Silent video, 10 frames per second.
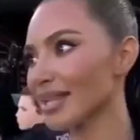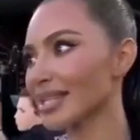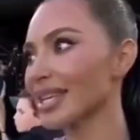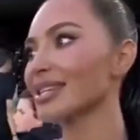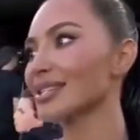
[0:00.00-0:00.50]
to
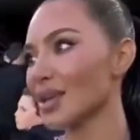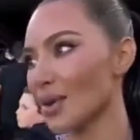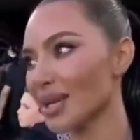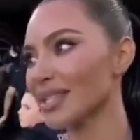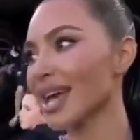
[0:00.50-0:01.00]
take
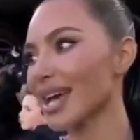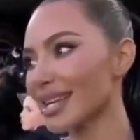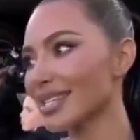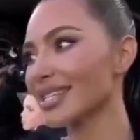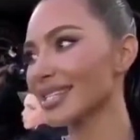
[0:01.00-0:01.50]
note of that.
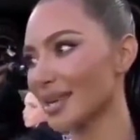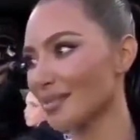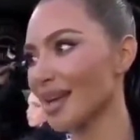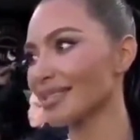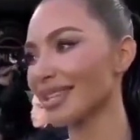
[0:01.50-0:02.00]
Their
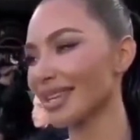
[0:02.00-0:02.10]
relationship